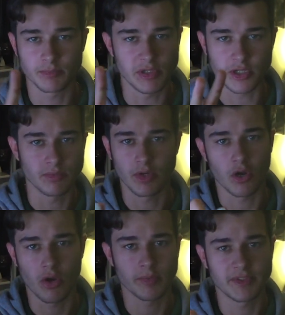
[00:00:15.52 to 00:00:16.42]
become
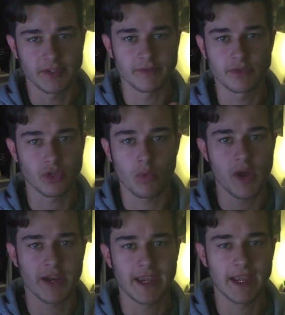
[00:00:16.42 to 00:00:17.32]
corrupt and stop
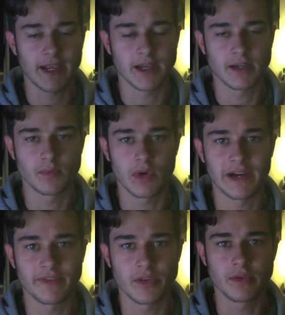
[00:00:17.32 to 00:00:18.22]
working,
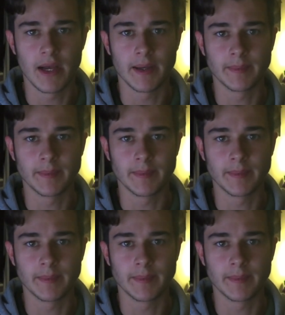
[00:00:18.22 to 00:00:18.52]
what have you.